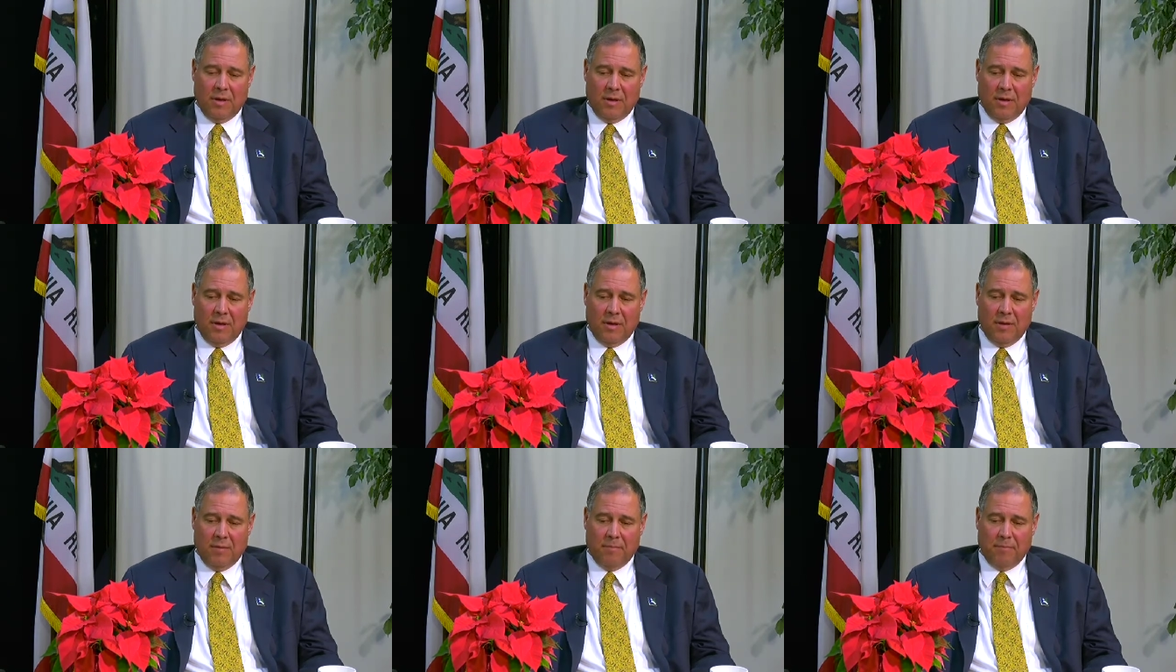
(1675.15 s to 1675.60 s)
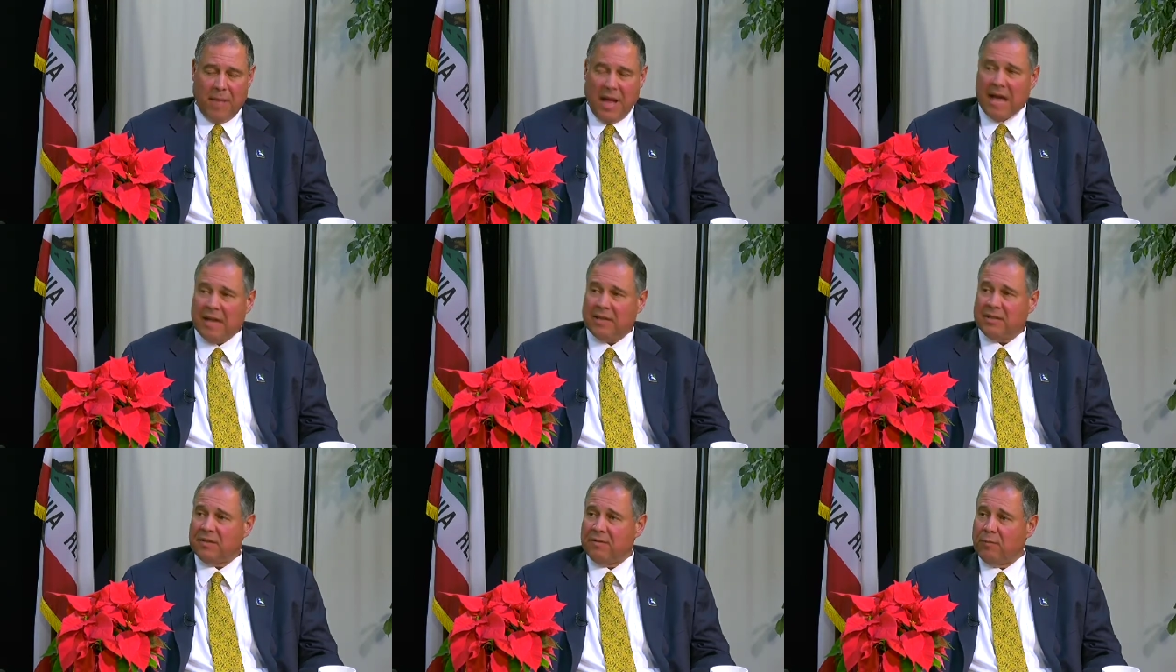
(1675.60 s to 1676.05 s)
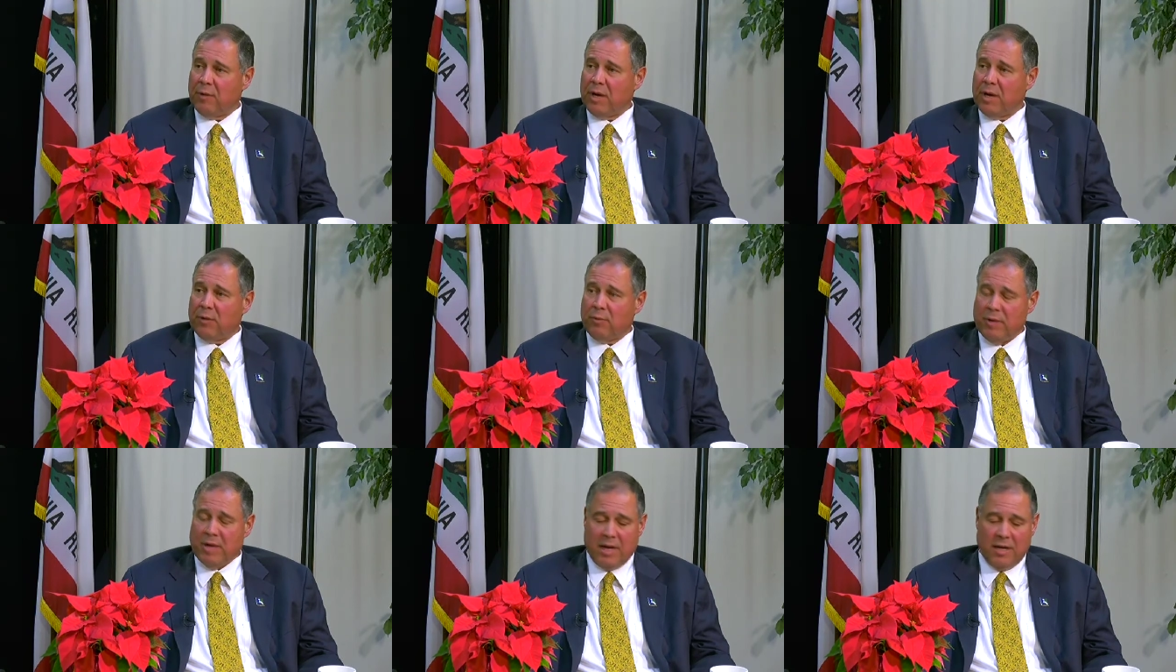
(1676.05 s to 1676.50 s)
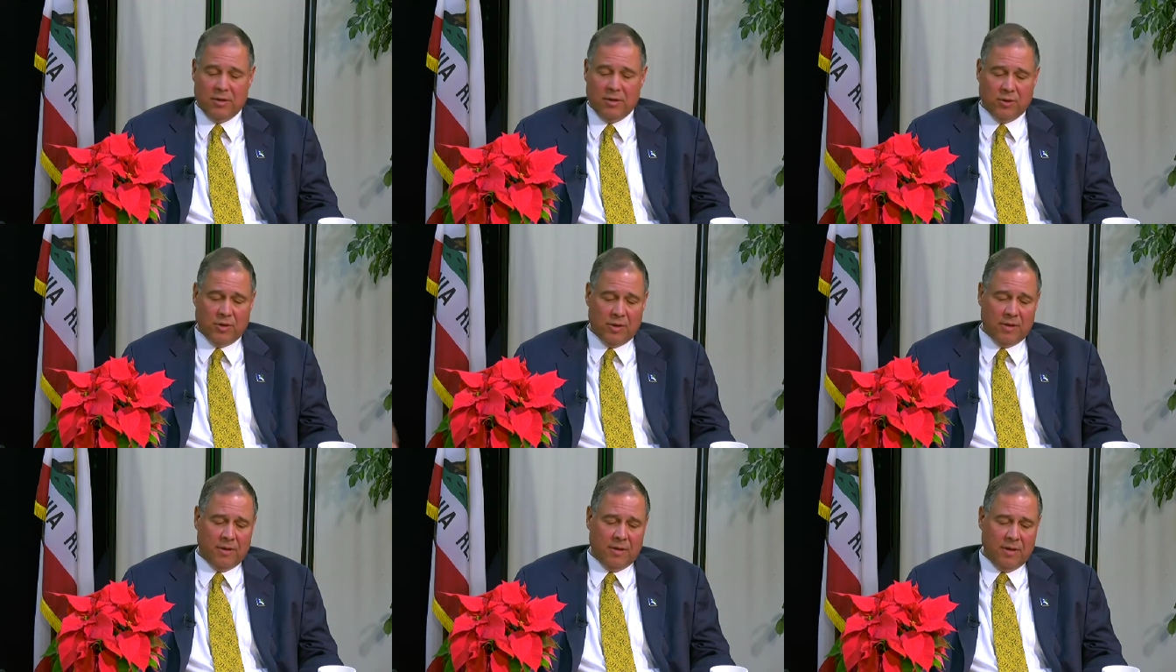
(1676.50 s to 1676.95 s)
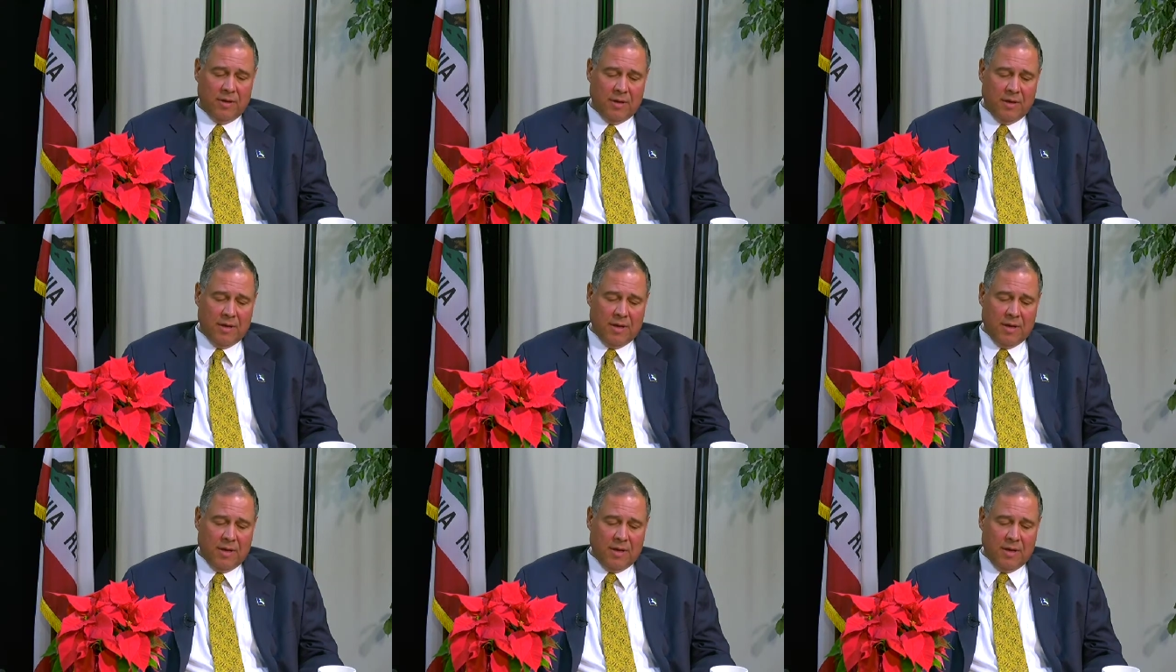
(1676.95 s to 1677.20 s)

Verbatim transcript: uh, passive recreation.